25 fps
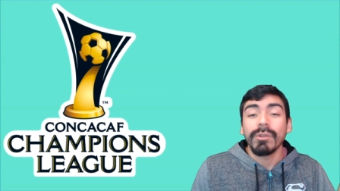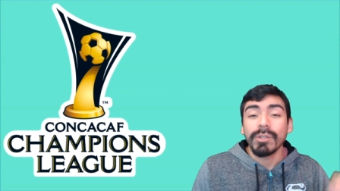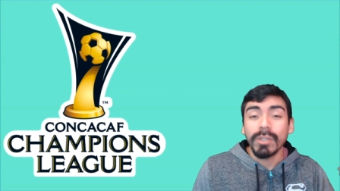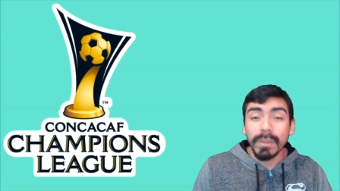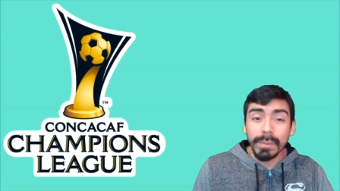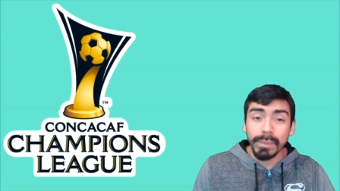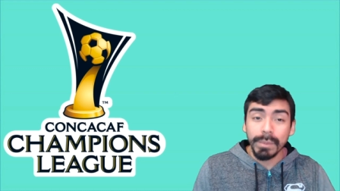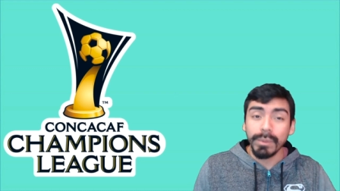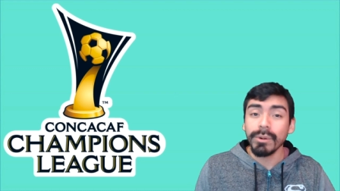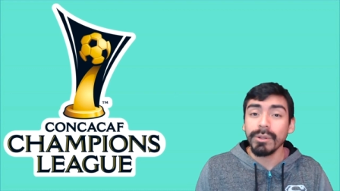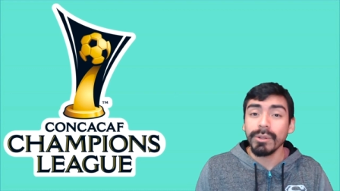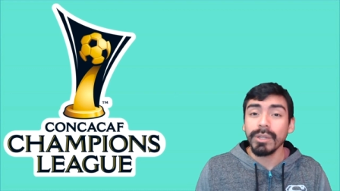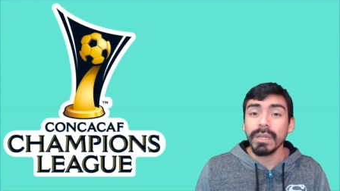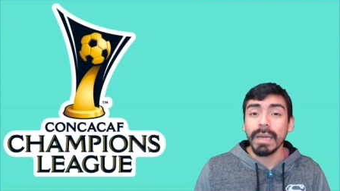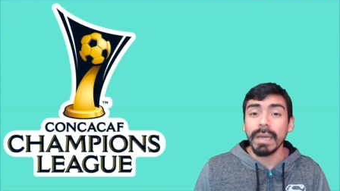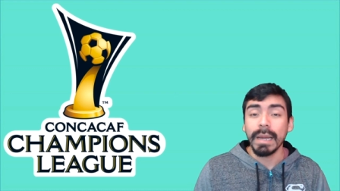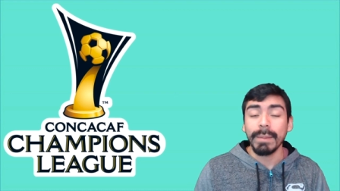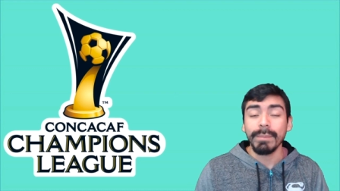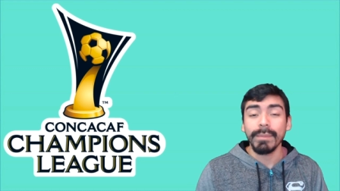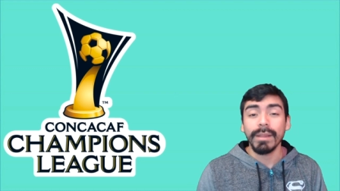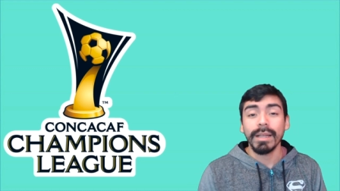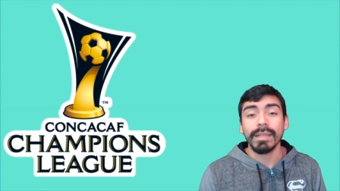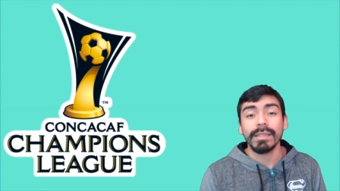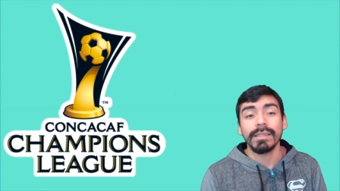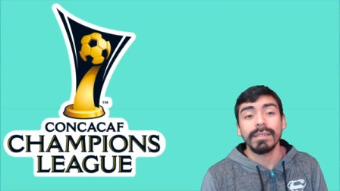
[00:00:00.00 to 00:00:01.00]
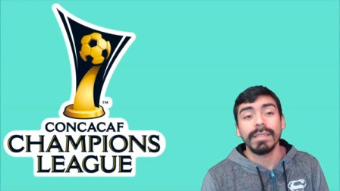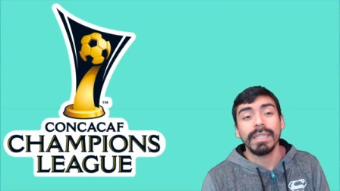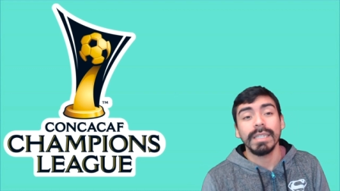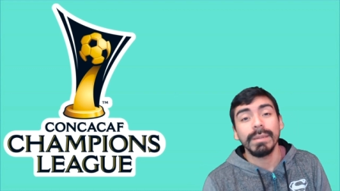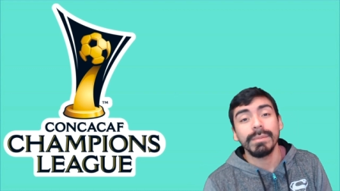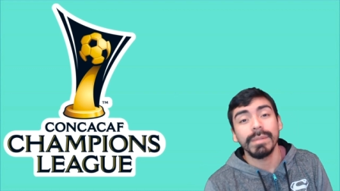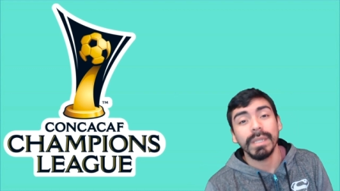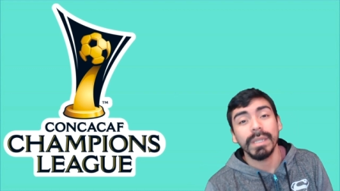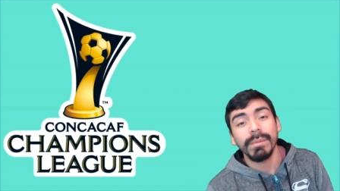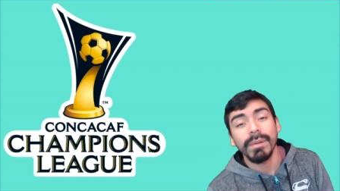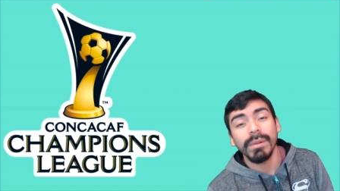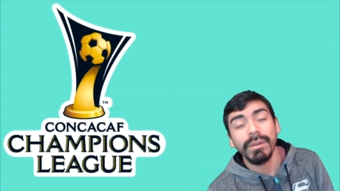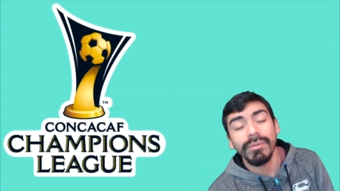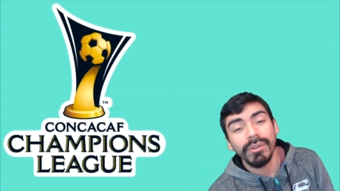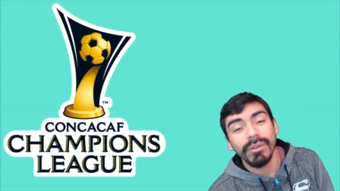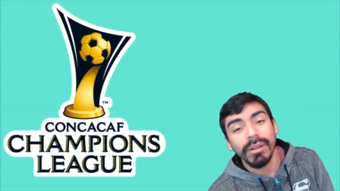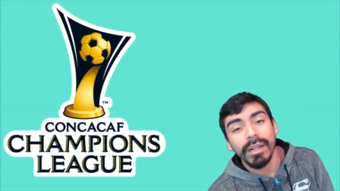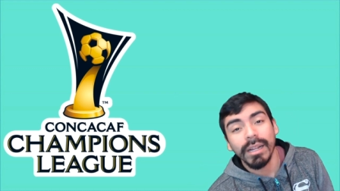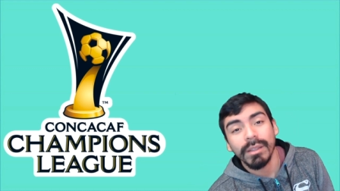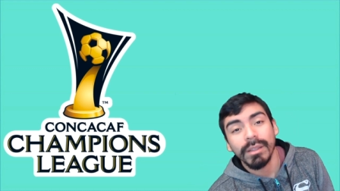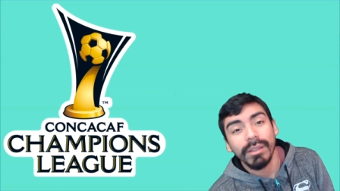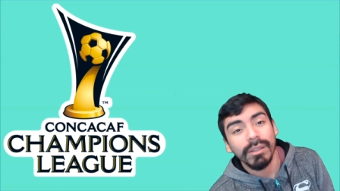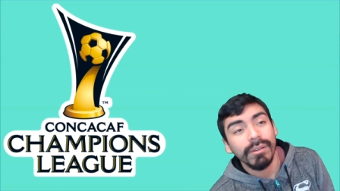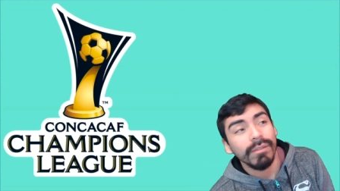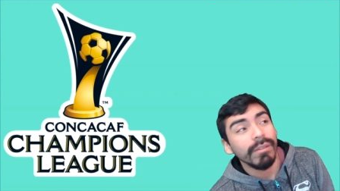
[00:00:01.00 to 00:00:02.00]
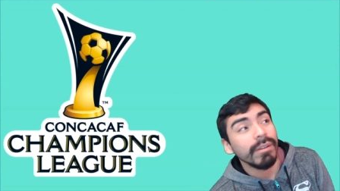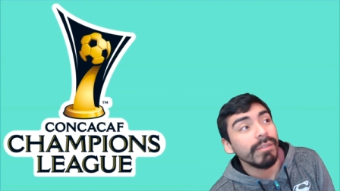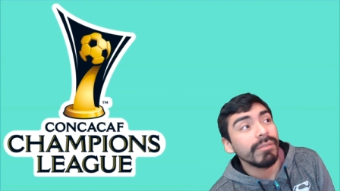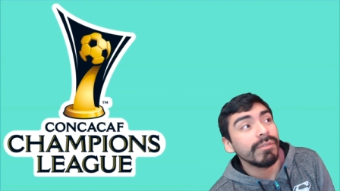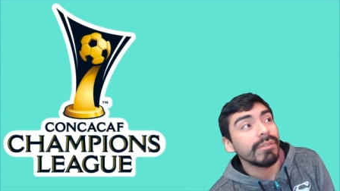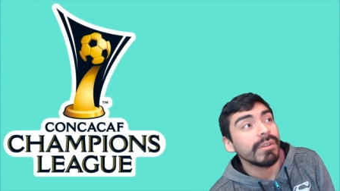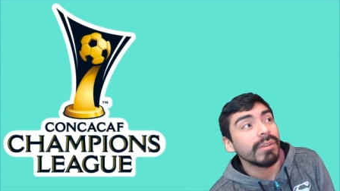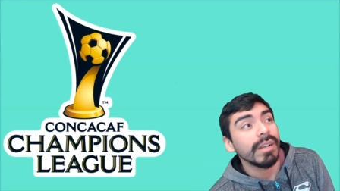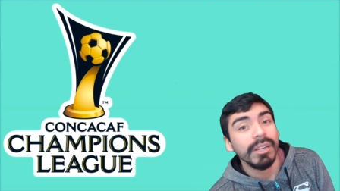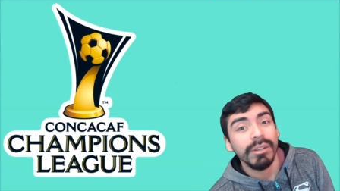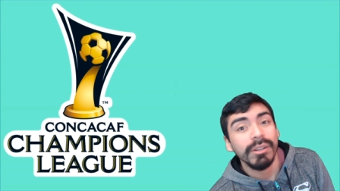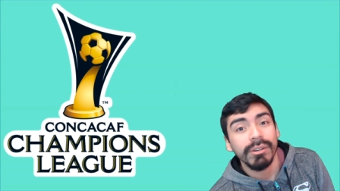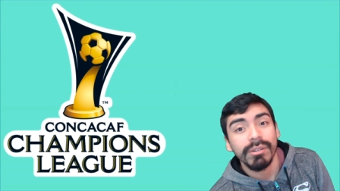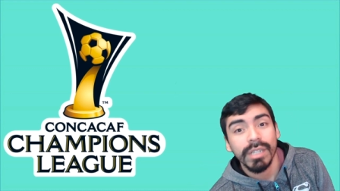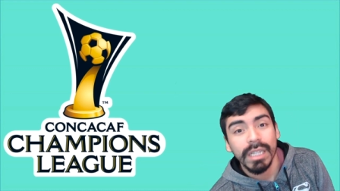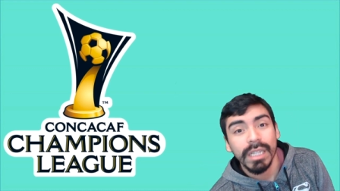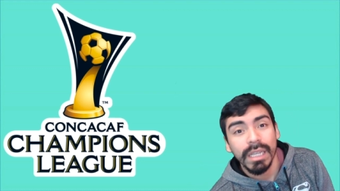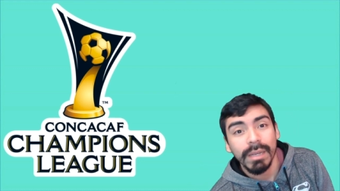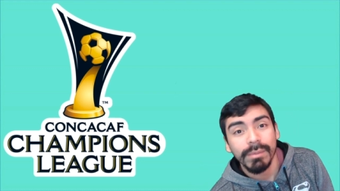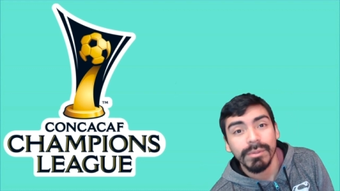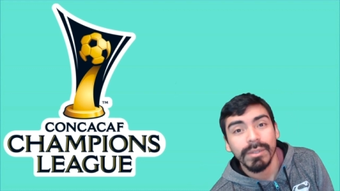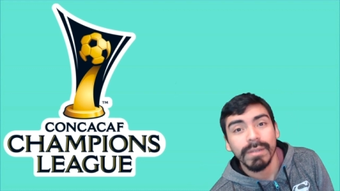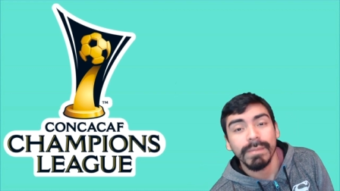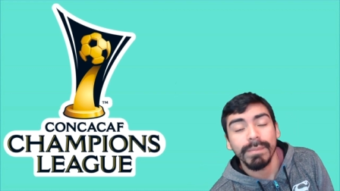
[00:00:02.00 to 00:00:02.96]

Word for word: Support the MLS teams, even if you're not if they're not your team.